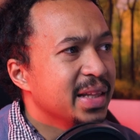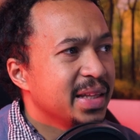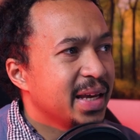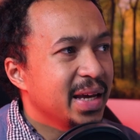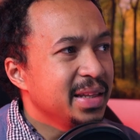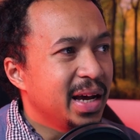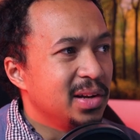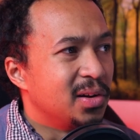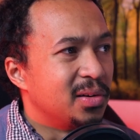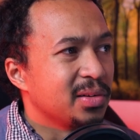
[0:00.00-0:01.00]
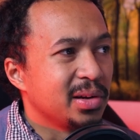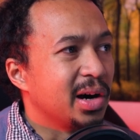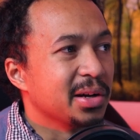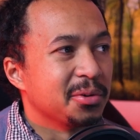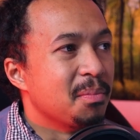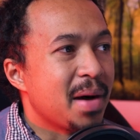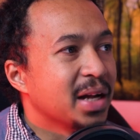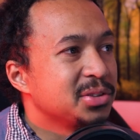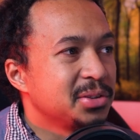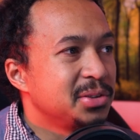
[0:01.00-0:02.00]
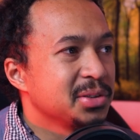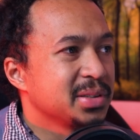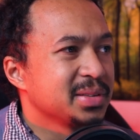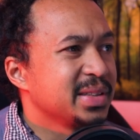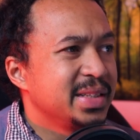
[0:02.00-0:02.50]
and that, along other matters,